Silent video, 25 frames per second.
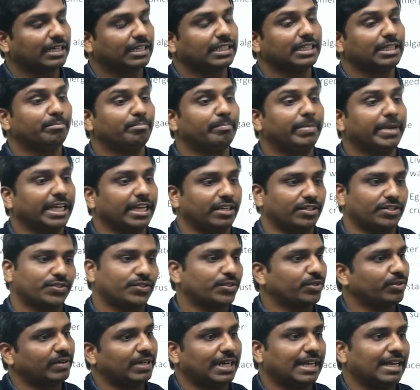base you will
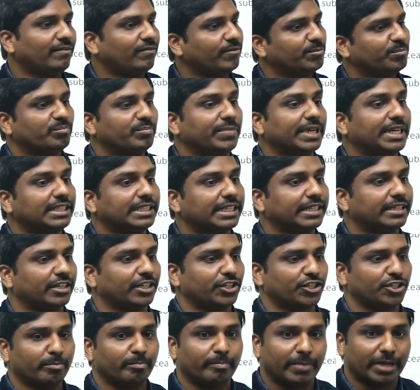have benthic region.
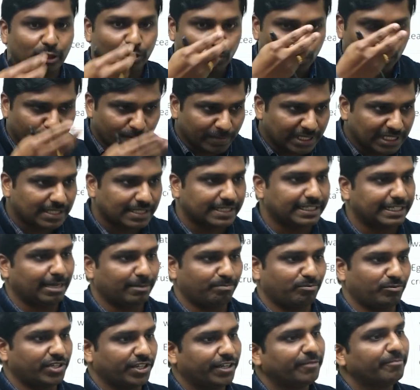Benthos means depth.
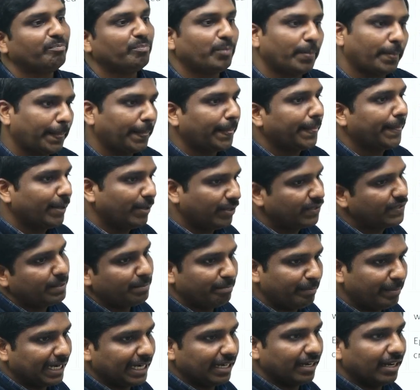It's a bed,
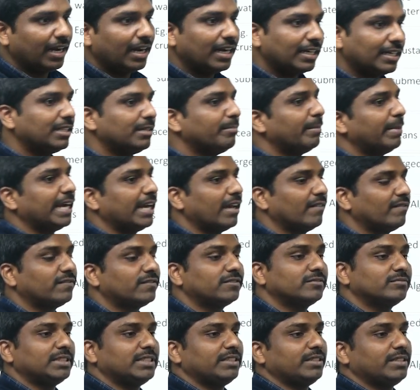the bed of
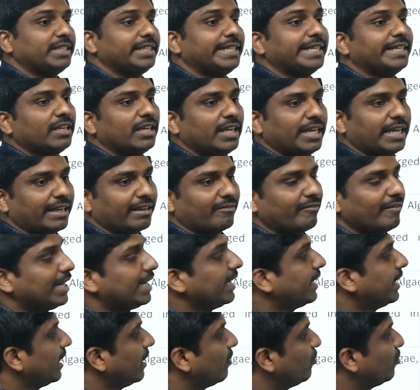the aquatic
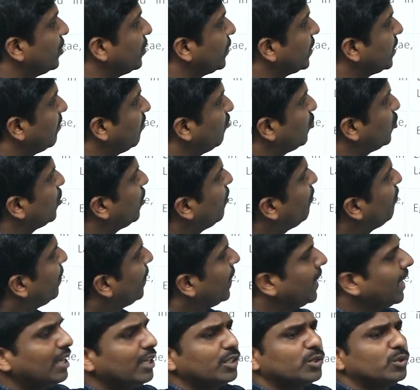ecosystem. So
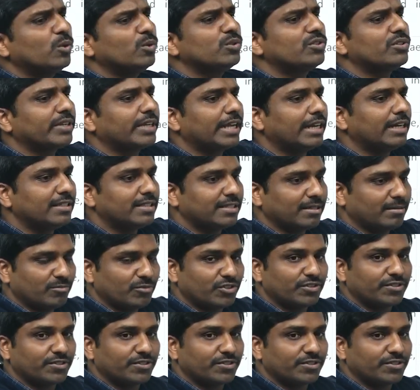those organisms.